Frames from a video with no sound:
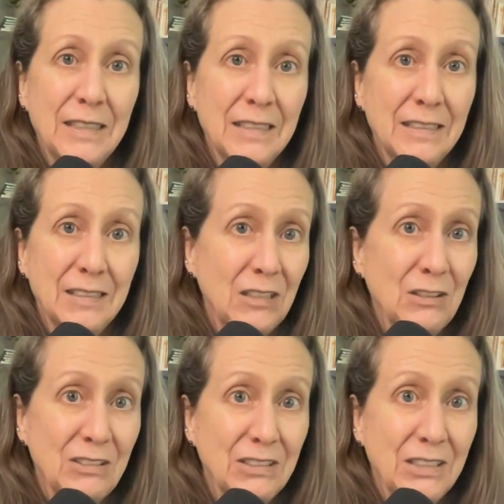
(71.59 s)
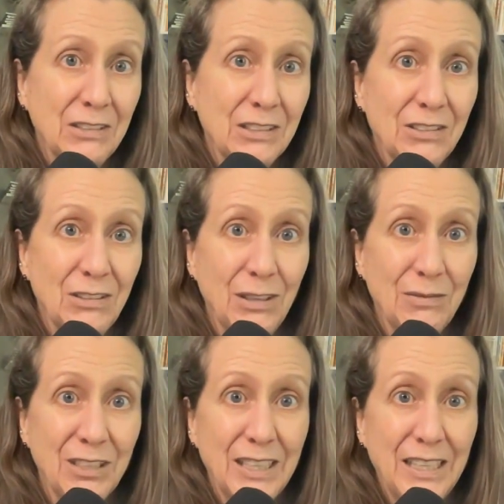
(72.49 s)
There's a little secret going on
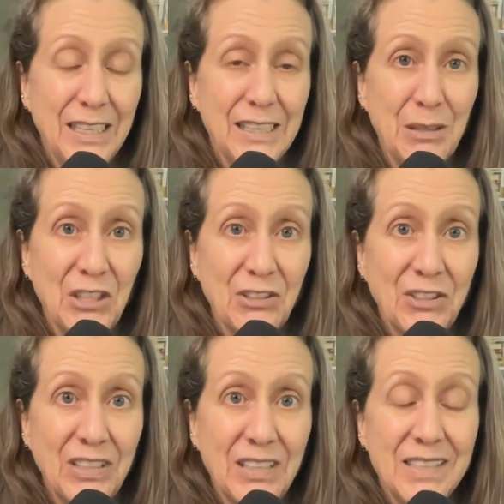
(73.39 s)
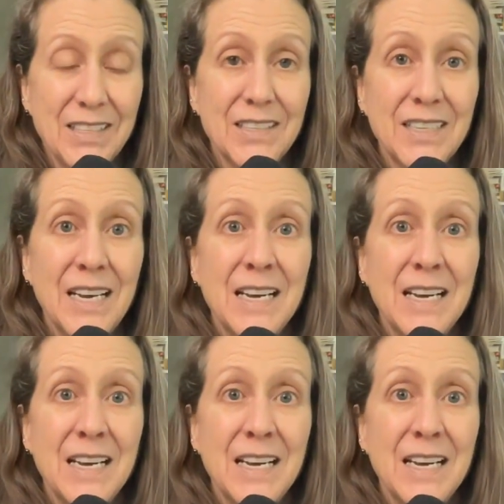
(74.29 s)
with that about their sizes.